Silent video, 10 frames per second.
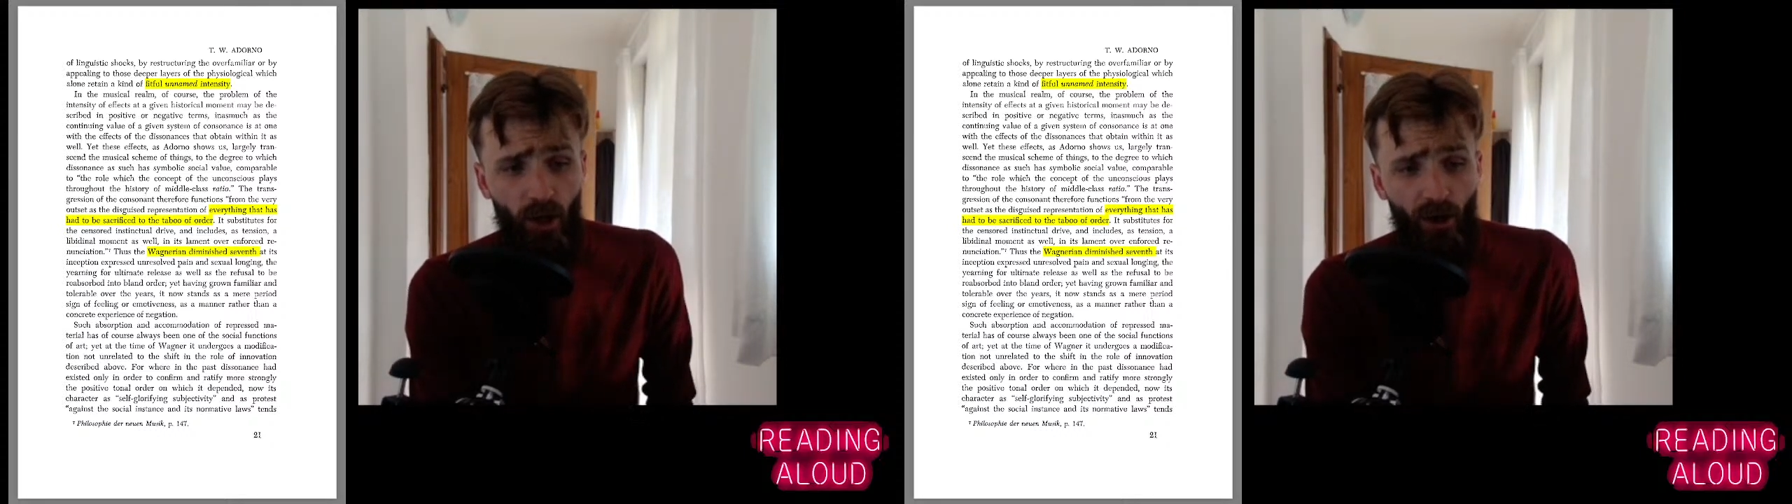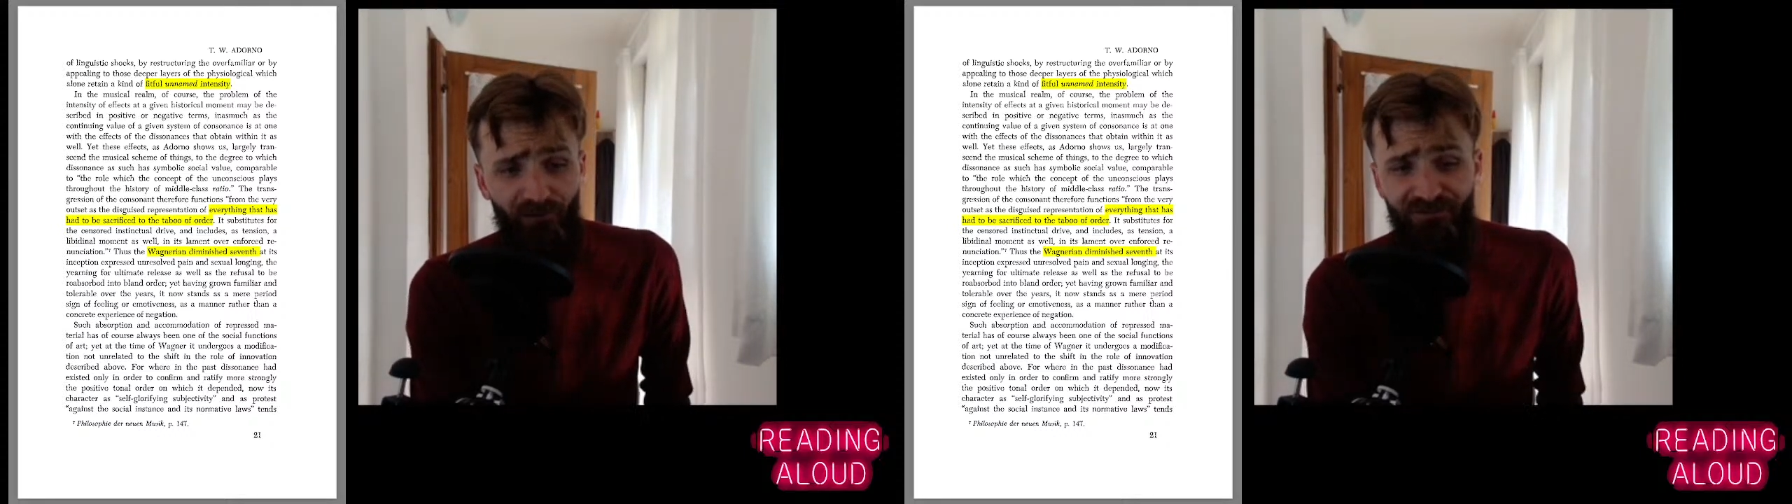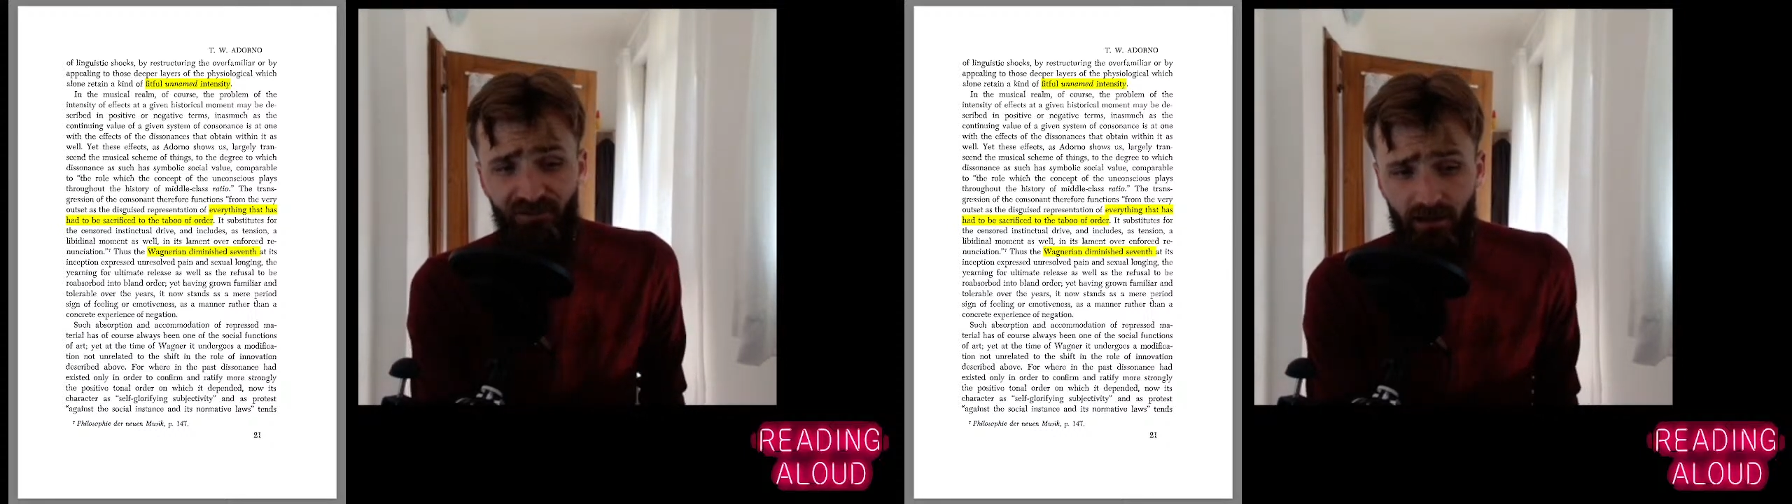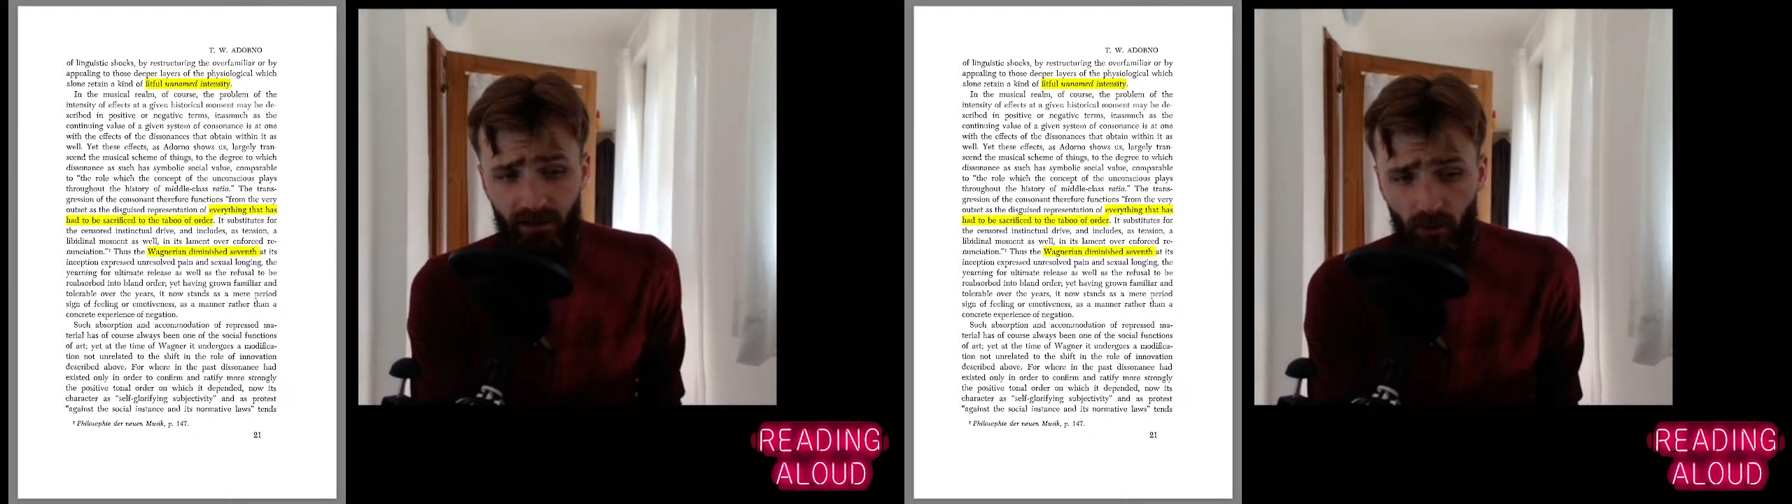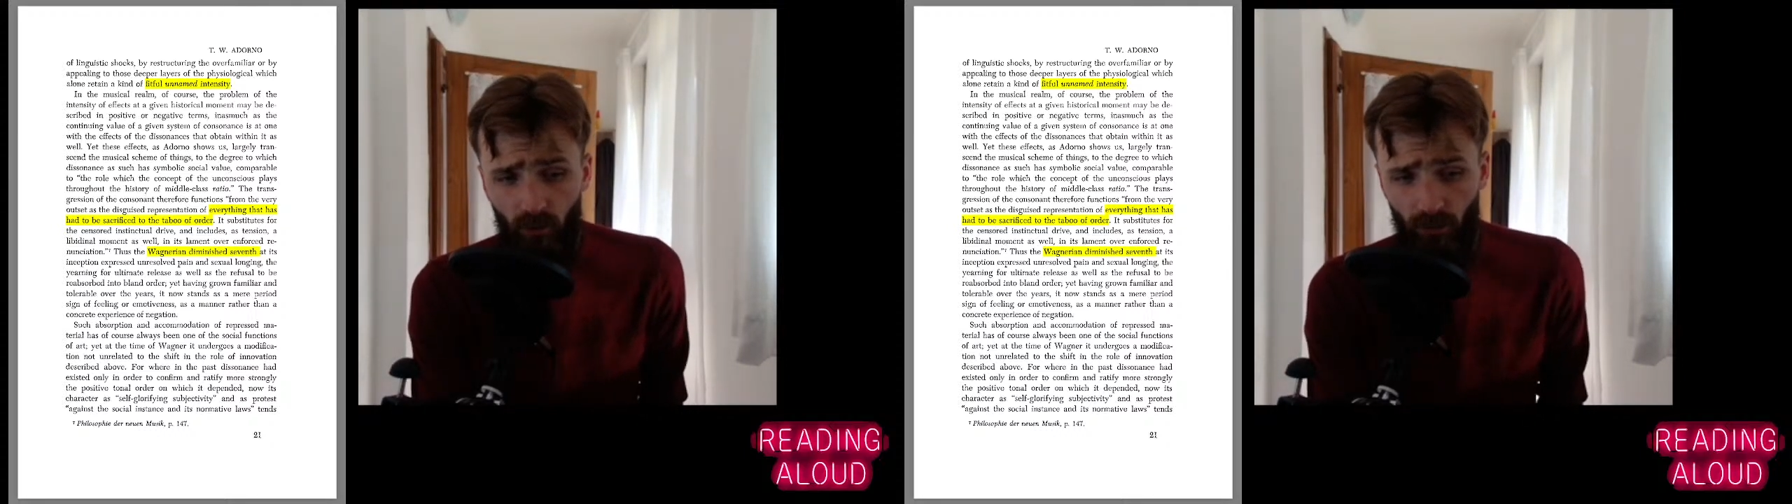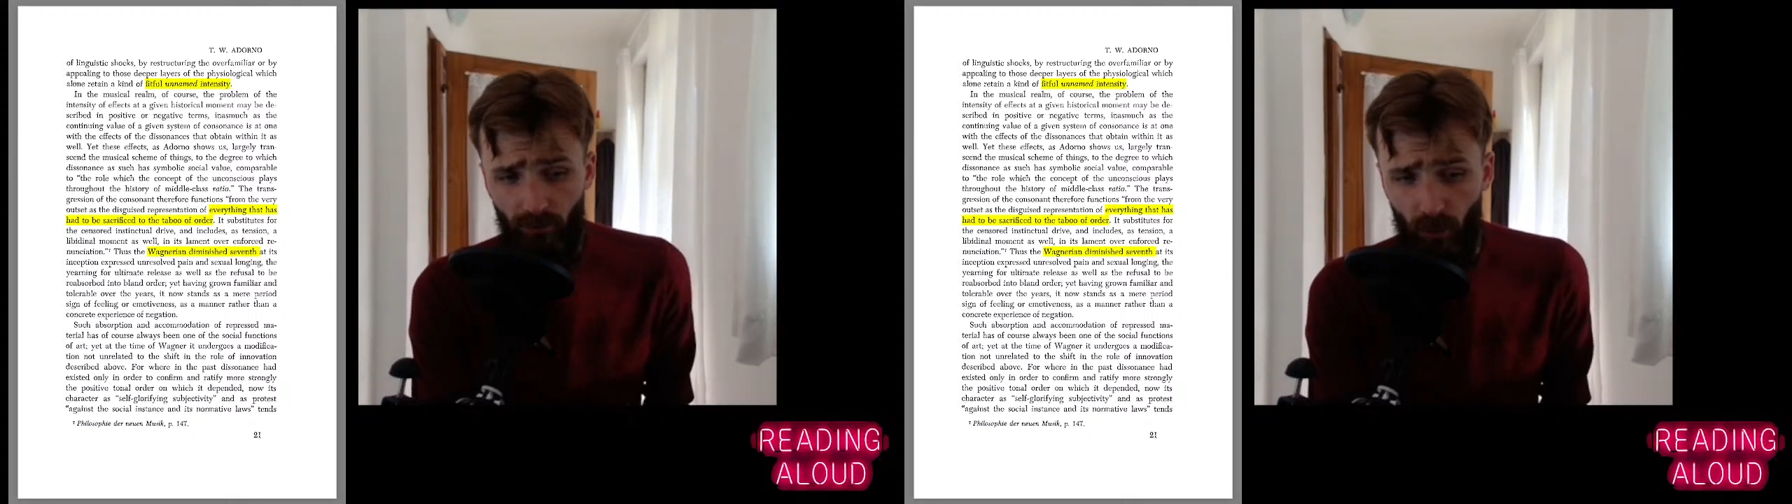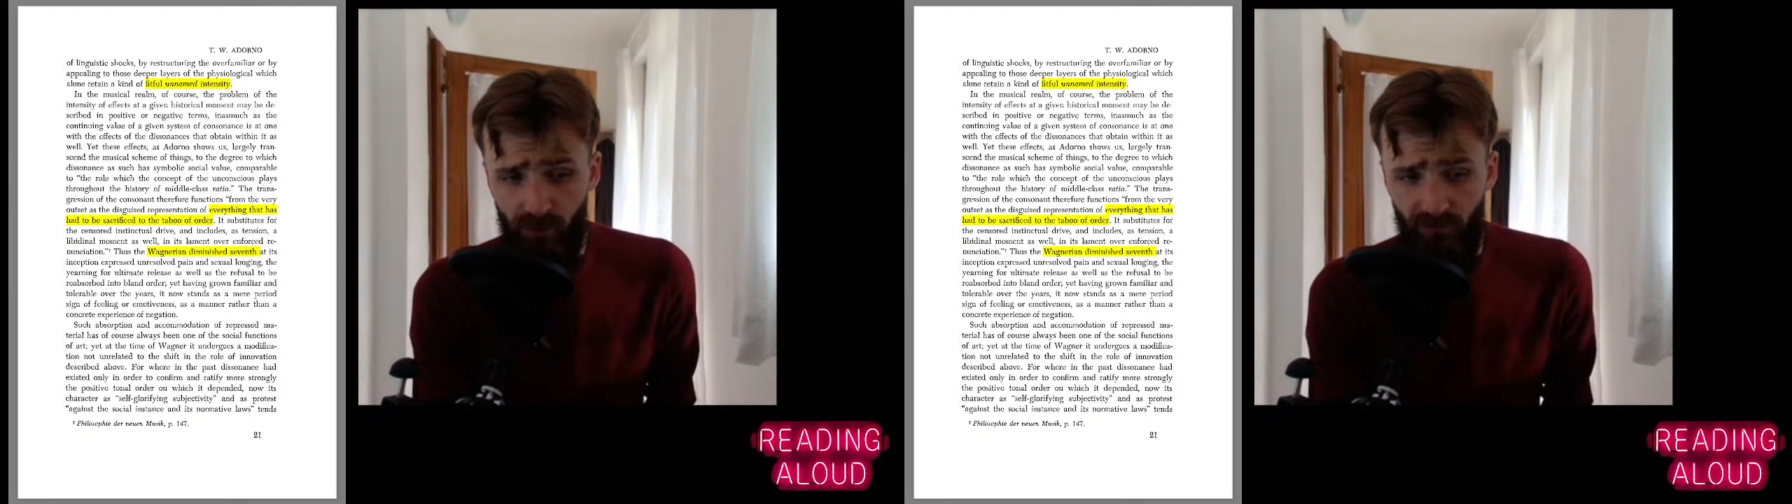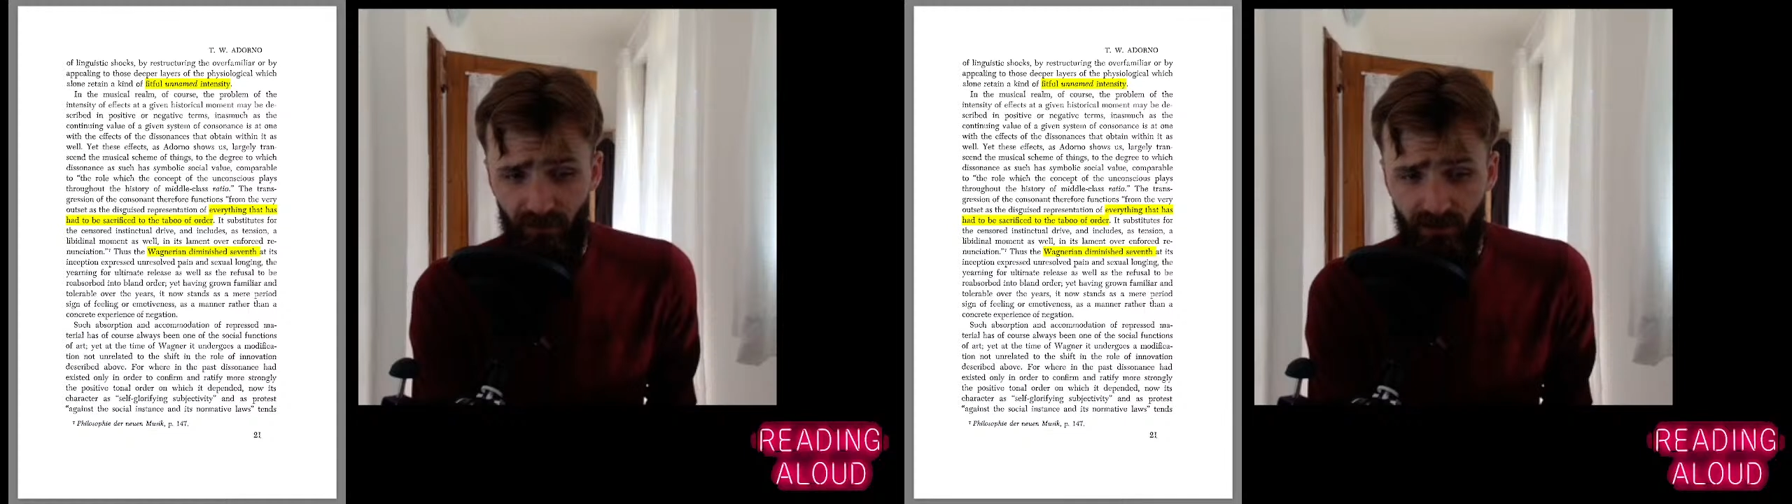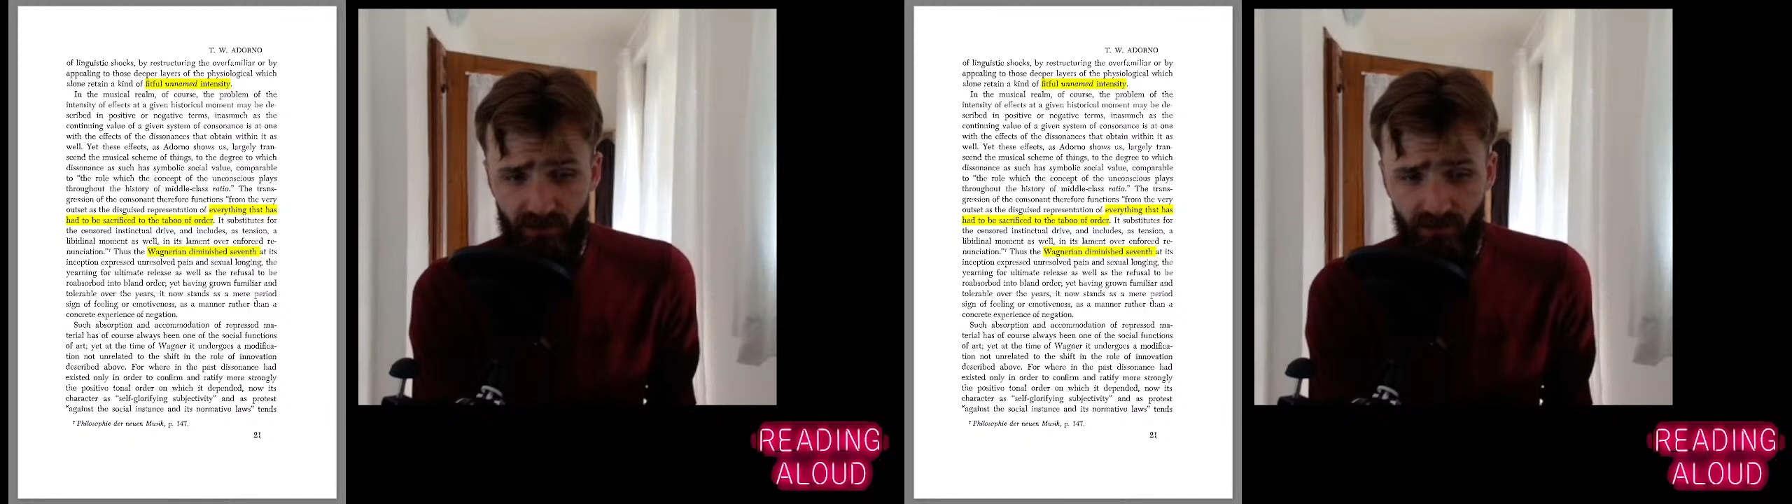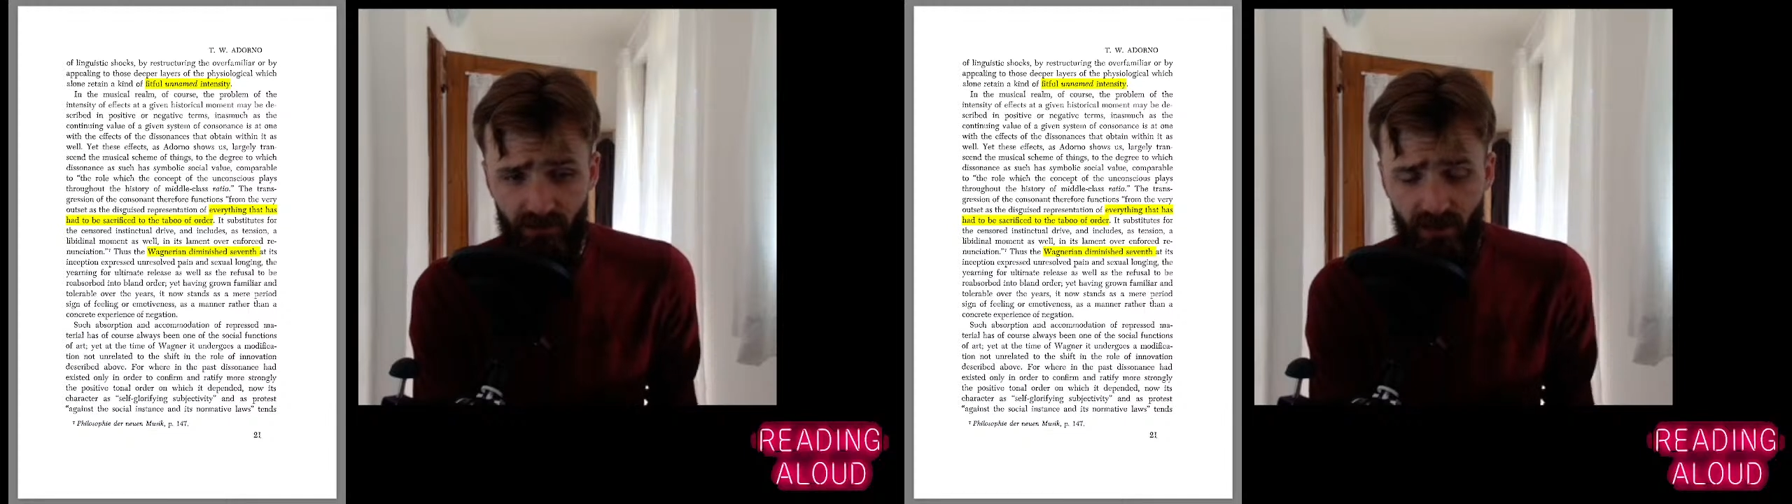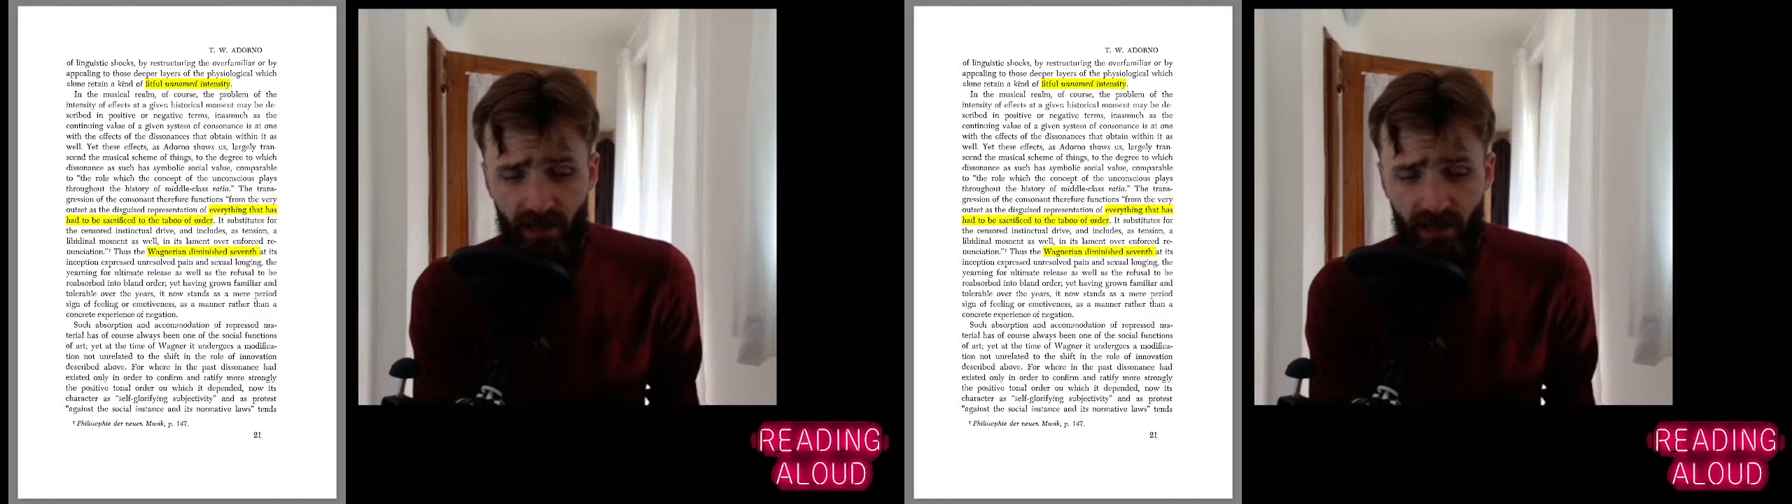of feeling or emotiveness,